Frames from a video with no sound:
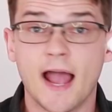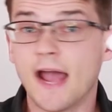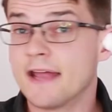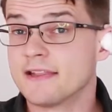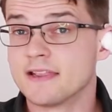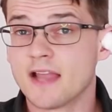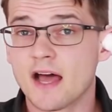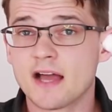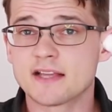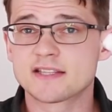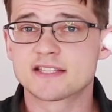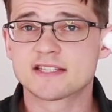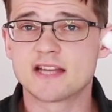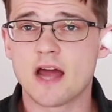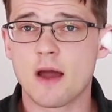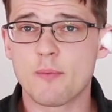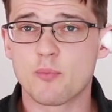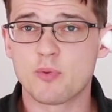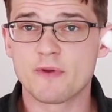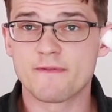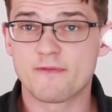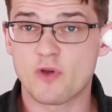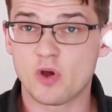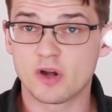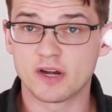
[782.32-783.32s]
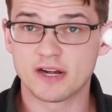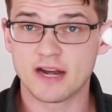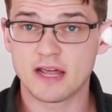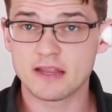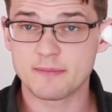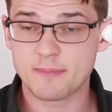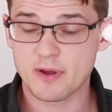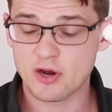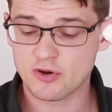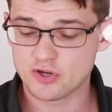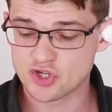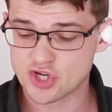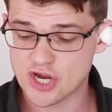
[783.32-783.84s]
And last up, we've got another
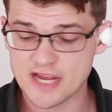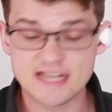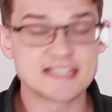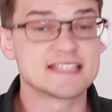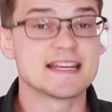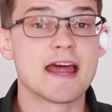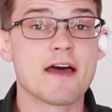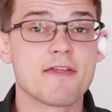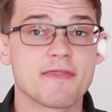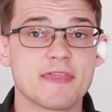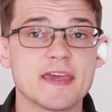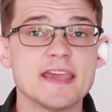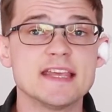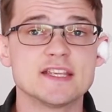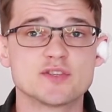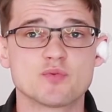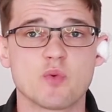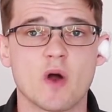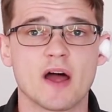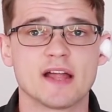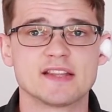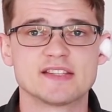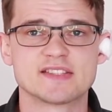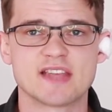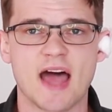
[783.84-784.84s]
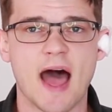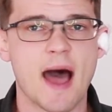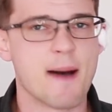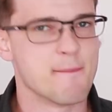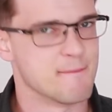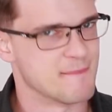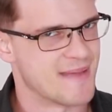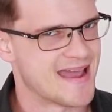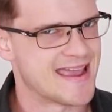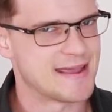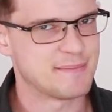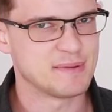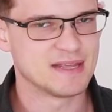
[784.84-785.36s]
pair of jeans. Now these ones are
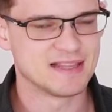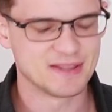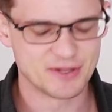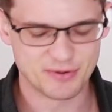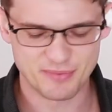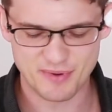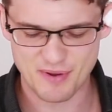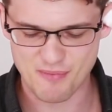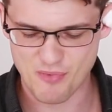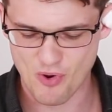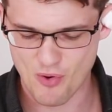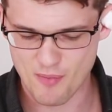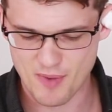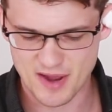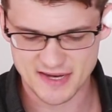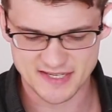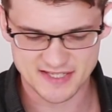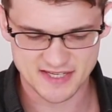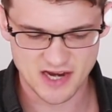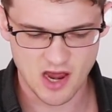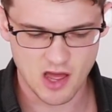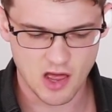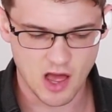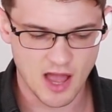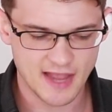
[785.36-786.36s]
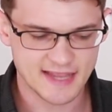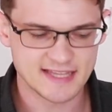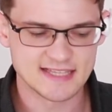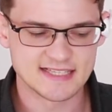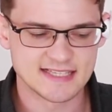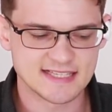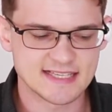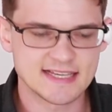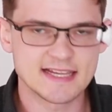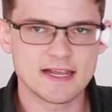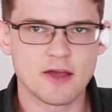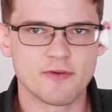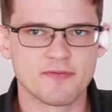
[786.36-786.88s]
maybe a little bit more my style. I can
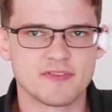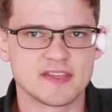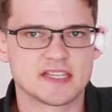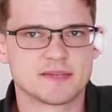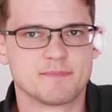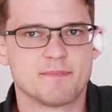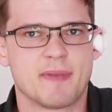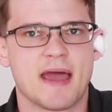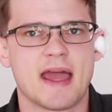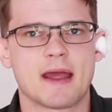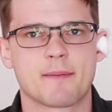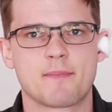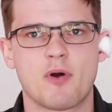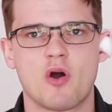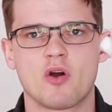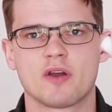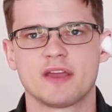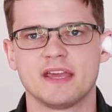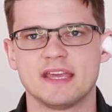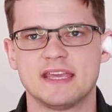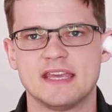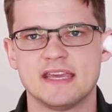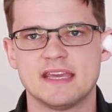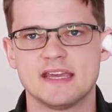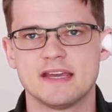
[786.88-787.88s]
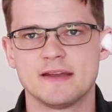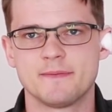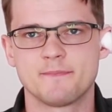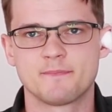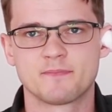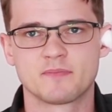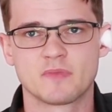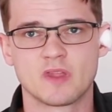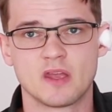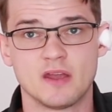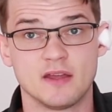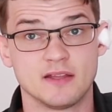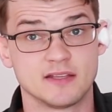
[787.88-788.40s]
see on this back pocket here,
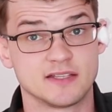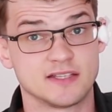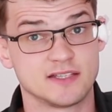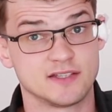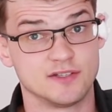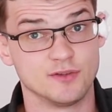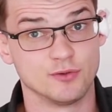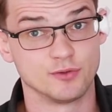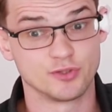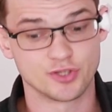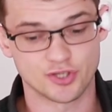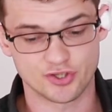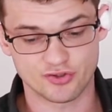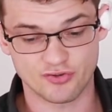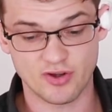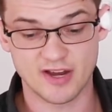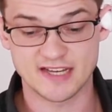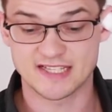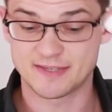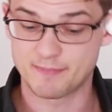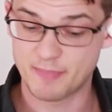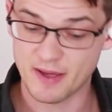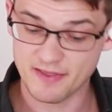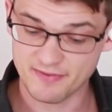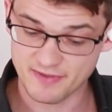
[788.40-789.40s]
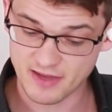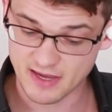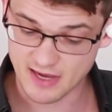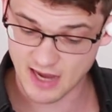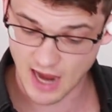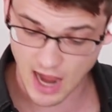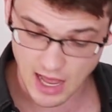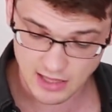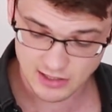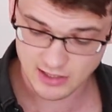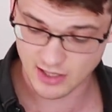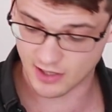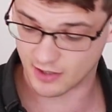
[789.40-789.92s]
still distressed, but the
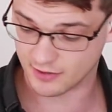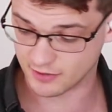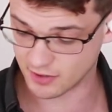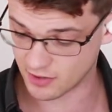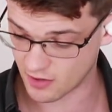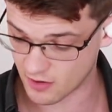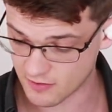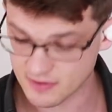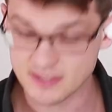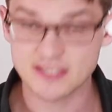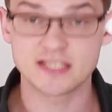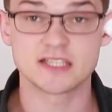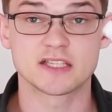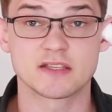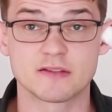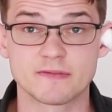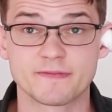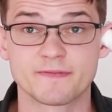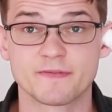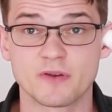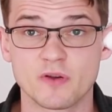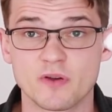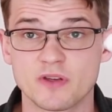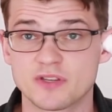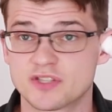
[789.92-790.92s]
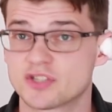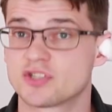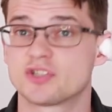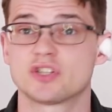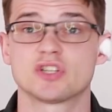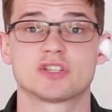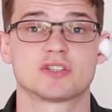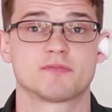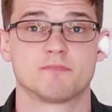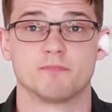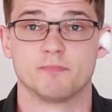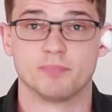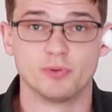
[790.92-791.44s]
color, you know, this is the first
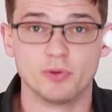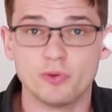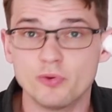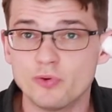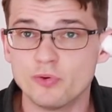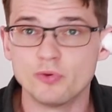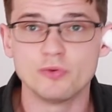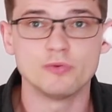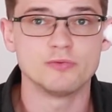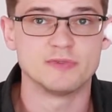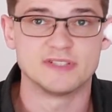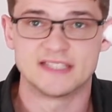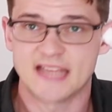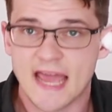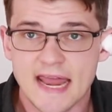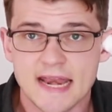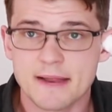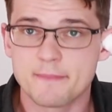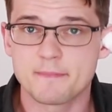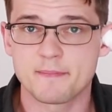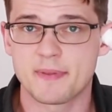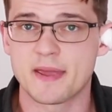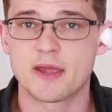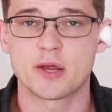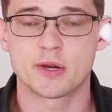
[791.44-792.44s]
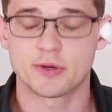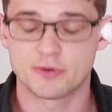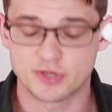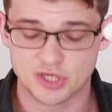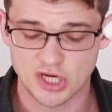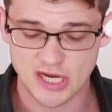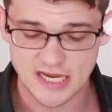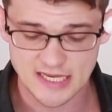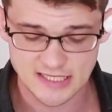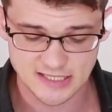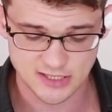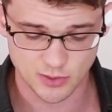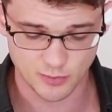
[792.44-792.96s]
just blue denim pair of
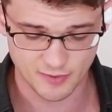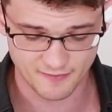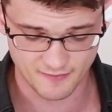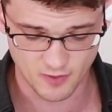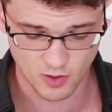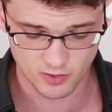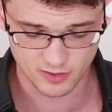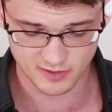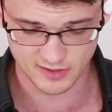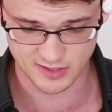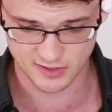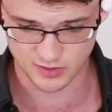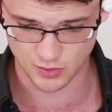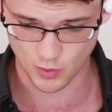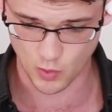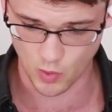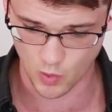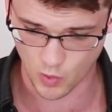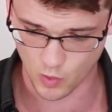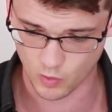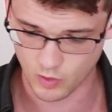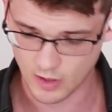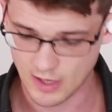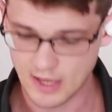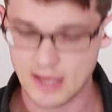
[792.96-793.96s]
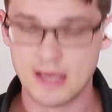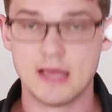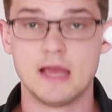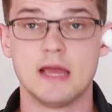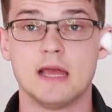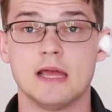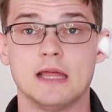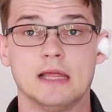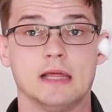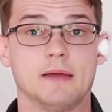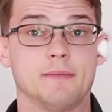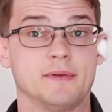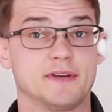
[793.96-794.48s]
jeans that we've got in this haul.
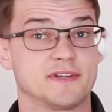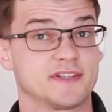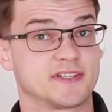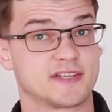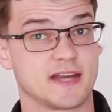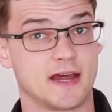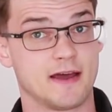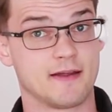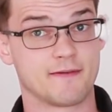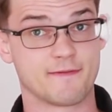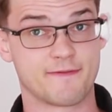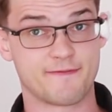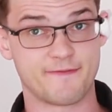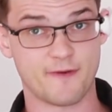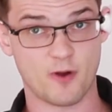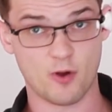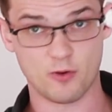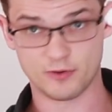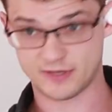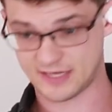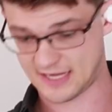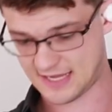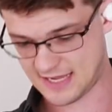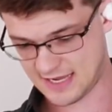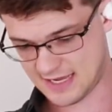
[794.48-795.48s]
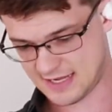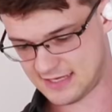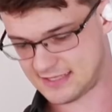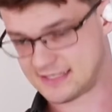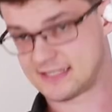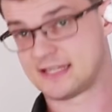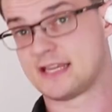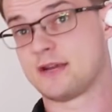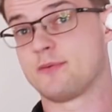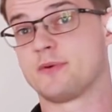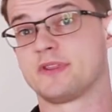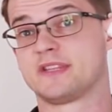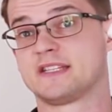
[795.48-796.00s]
Let me just unfold it here,
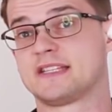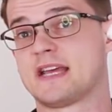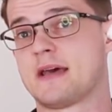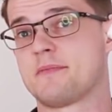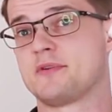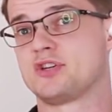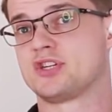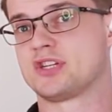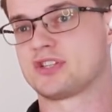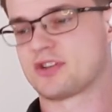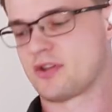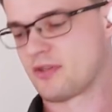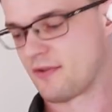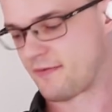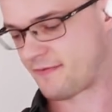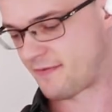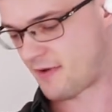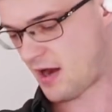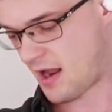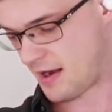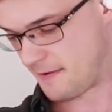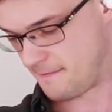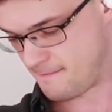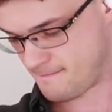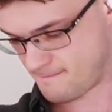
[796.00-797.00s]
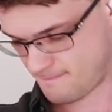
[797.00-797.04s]
see what the damage is on the front.